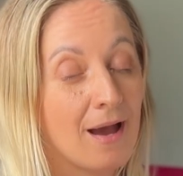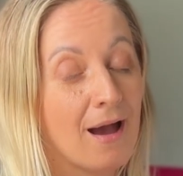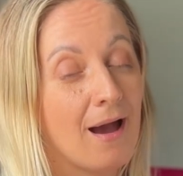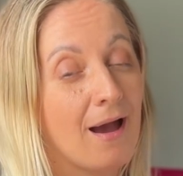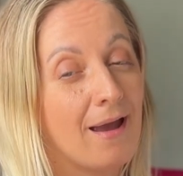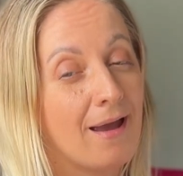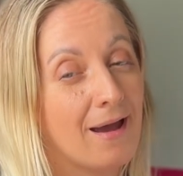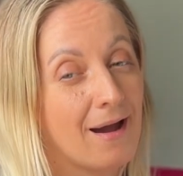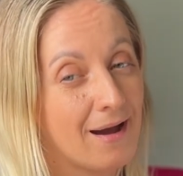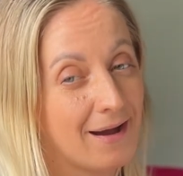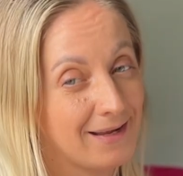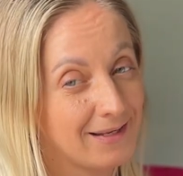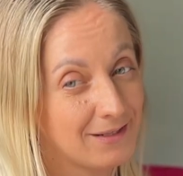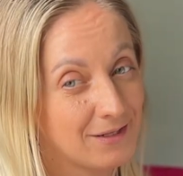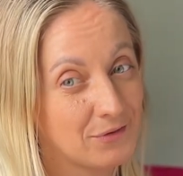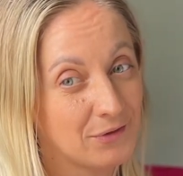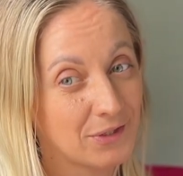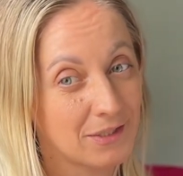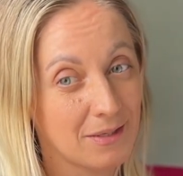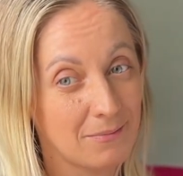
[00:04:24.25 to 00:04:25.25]
I
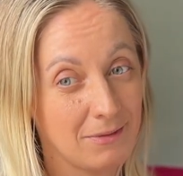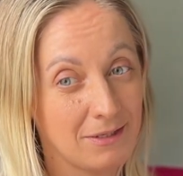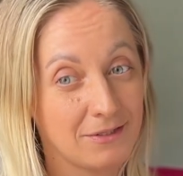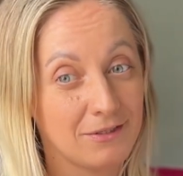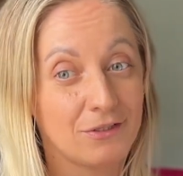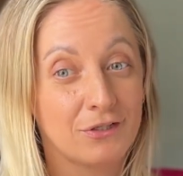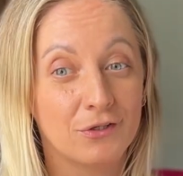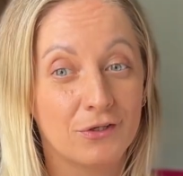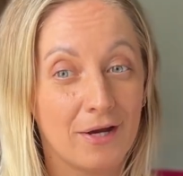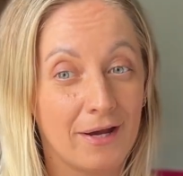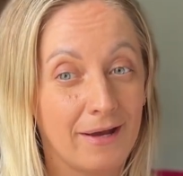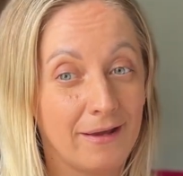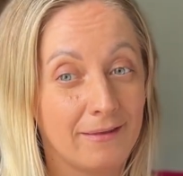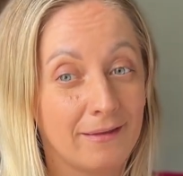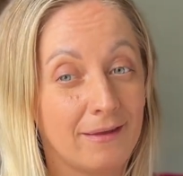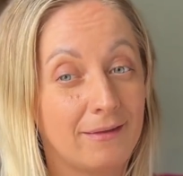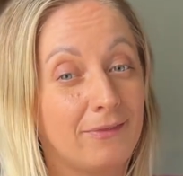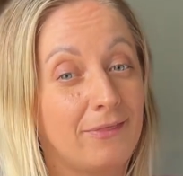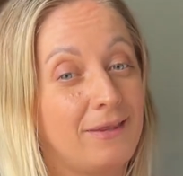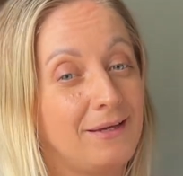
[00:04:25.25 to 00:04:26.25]
highly recommend
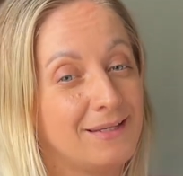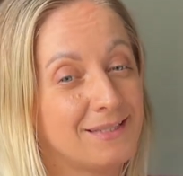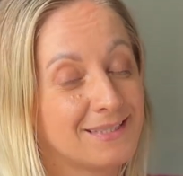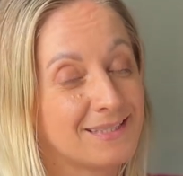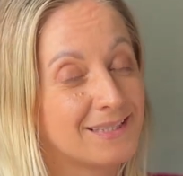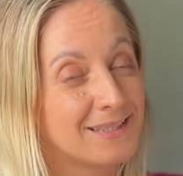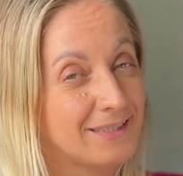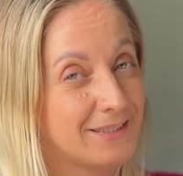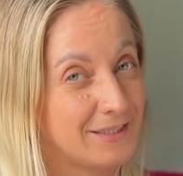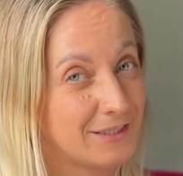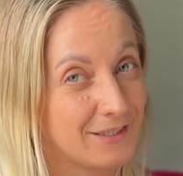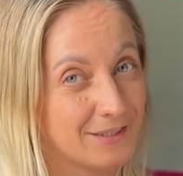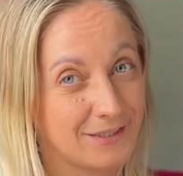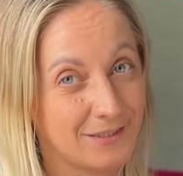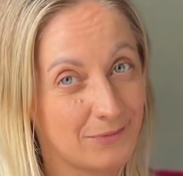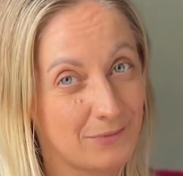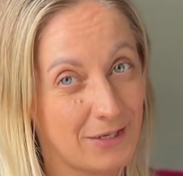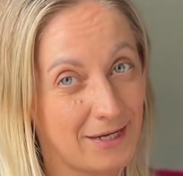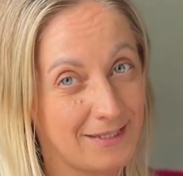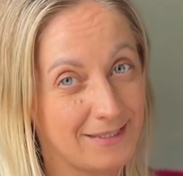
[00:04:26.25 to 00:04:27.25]
trying this little
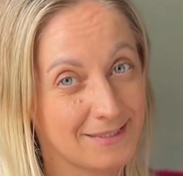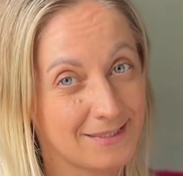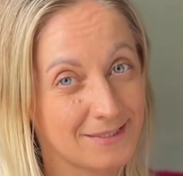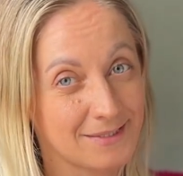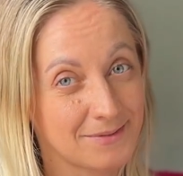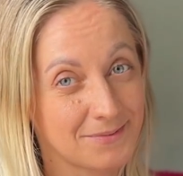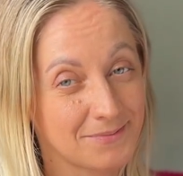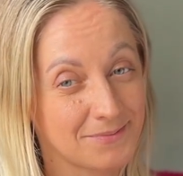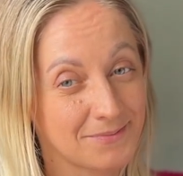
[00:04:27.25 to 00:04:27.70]
device.